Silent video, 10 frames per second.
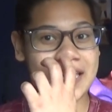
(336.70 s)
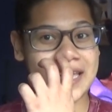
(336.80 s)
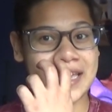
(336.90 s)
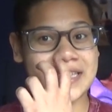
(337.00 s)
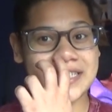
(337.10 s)

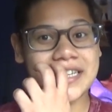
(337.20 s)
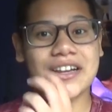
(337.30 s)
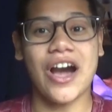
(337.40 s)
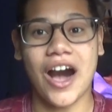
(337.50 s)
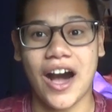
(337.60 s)
is
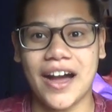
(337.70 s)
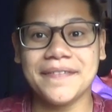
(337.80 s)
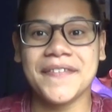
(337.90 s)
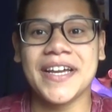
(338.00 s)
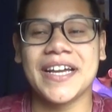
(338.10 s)
Kaa.
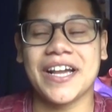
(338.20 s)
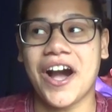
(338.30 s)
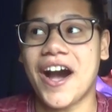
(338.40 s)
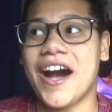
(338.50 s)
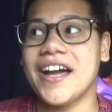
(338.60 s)

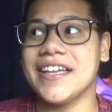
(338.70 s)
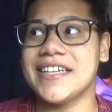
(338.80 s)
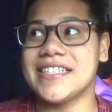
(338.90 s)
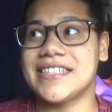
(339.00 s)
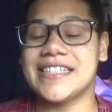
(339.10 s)
Kaa
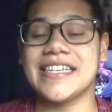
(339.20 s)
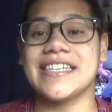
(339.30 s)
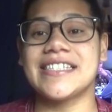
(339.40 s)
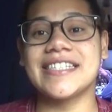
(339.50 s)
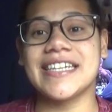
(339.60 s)
is
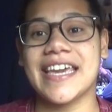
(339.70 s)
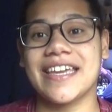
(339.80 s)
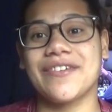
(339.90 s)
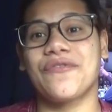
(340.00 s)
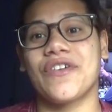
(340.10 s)
the
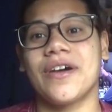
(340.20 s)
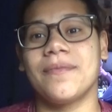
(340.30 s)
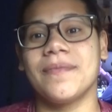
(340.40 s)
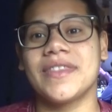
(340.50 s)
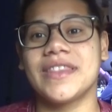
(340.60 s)
snake
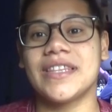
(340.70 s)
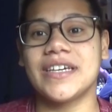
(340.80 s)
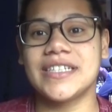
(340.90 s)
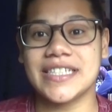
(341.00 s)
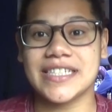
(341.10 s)
from
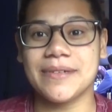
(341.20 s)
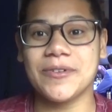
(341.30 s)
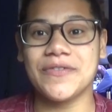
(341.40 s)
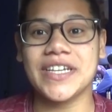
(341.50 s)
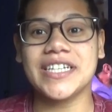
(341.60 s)
the Disney
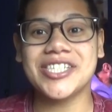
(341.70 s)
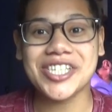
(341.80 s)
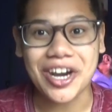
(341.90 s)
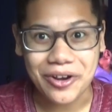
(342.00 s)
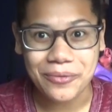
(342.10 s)
movie
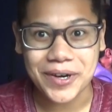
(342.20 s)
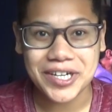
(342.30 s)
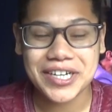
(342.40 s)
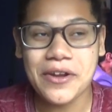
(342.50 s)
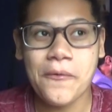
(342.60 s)
Jungle
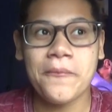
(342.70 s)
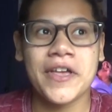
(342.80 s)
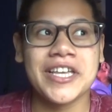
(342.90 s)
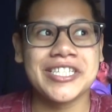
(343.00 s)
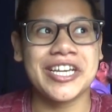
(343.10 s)
Book.
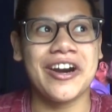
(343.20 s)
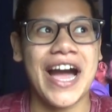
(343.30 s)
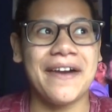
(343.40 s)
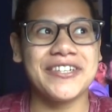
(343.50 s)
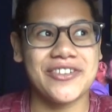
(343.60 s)
So
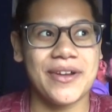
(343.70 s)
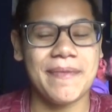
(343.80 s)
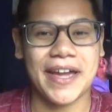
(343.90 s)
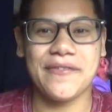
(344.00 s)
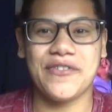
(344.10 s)
I was going
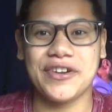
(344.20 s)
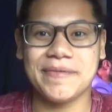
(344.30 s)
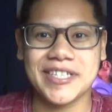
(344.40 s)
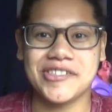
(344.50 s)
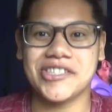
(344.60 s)
back and forth
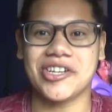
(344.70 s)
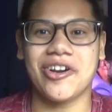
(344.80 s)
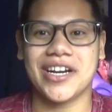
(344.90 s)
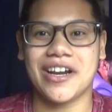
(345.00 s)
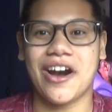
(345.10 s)
between
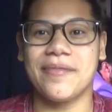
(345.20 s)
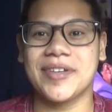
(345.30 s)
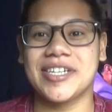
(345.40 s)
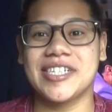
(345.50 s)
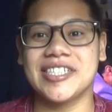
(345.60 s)
Scar and Kaa,
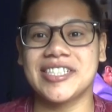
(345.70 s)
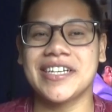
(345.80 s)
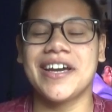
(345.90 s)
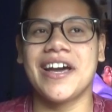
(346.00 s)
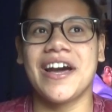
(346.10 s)
because
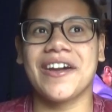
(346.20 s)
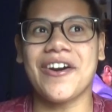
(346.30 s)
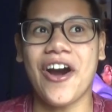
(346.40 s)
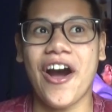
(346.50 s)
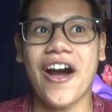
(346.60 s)

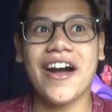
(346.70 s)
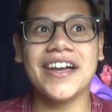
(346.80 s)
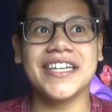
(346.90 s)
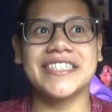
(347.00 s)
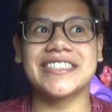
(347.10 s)

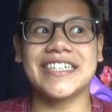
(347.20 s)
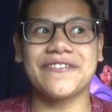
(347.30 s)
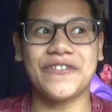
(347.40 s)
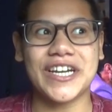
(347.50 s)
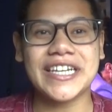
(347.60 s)
Kaa is like
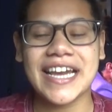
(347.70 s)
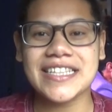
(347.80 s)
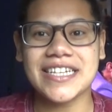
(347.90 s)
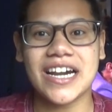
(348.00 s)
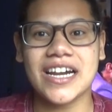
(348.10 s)
funny
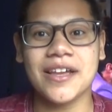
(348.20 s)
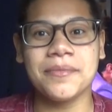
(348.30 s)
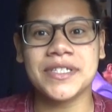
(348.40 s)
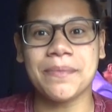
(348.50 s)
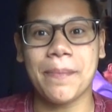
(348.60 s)
at
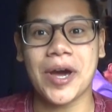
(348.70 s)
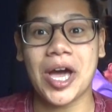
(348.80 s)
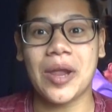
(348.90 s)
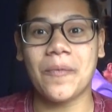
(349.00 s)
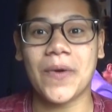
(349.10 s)
times,
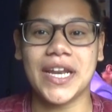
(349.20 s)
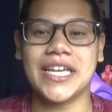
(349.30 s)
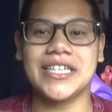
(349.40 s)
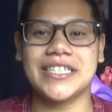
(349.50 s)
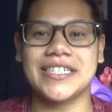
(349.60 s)
but when
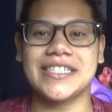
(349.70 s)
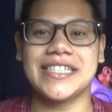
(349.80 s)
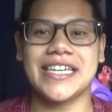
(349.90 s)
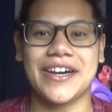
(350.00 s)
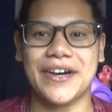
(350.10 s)
he does
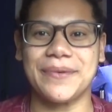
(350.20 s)
the